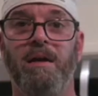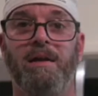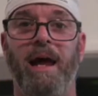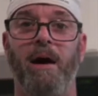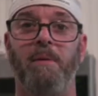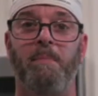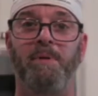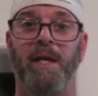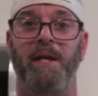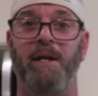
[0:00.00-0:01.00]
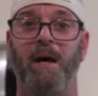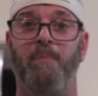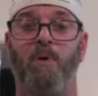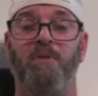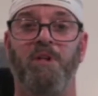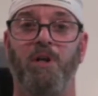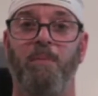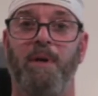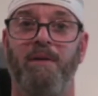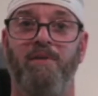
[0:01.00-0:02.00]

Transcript: Now I'm gonna plate it up over a little bit of